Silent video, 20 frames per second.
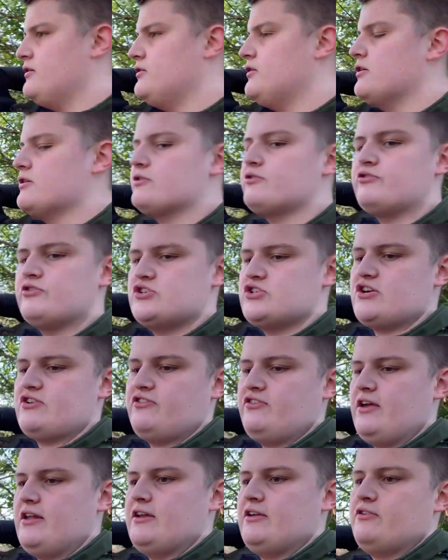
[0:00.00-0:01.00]
I don't
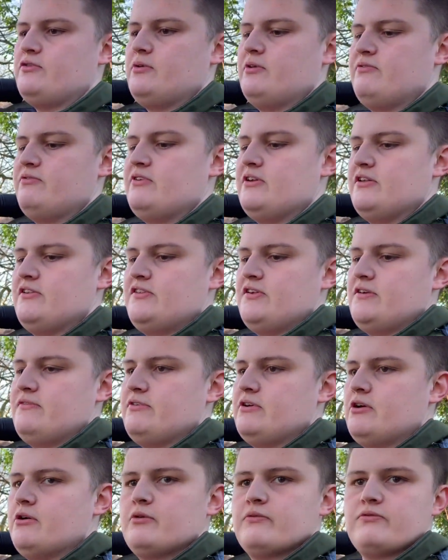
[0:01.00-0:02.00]
suggest setting it to infinity if
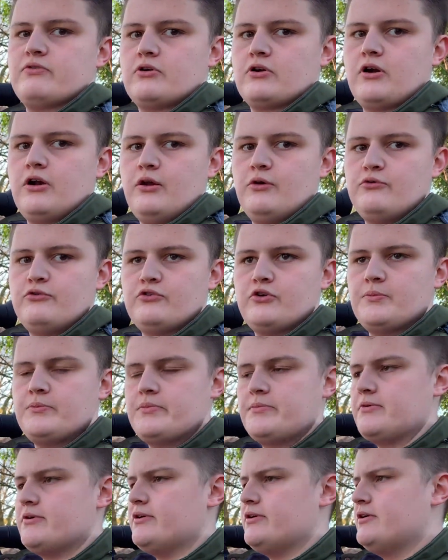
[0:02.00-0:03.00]
you're going for a
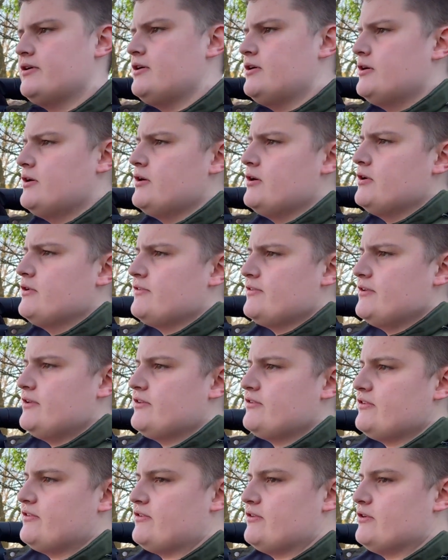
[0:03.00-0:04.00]
close-up, but seeing
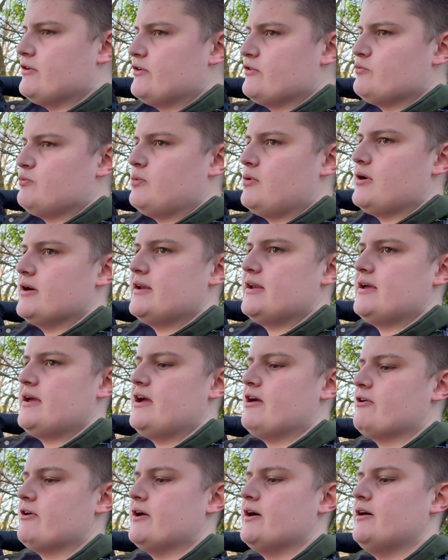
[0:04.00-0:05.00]
as it's a nice wide
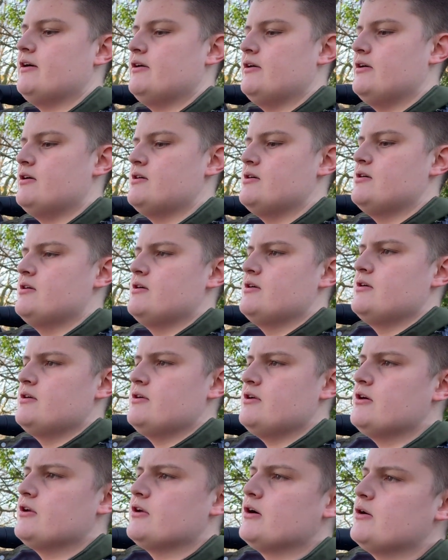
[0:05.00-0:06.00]
area,
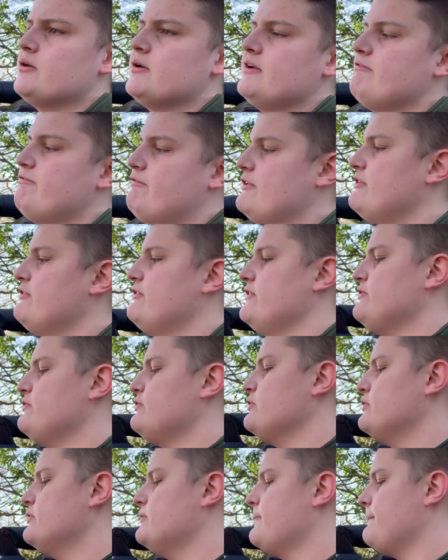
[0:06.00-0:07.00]
you know, infinity's
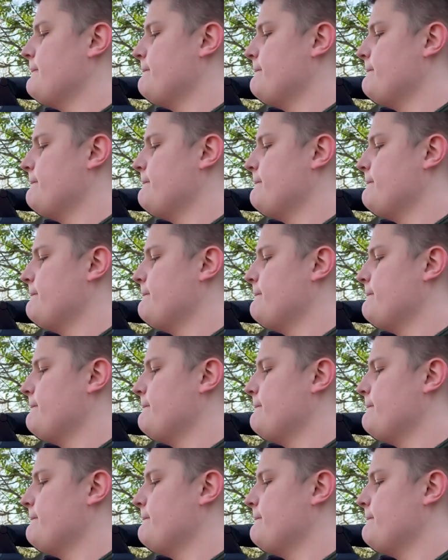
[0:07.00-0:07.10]
good.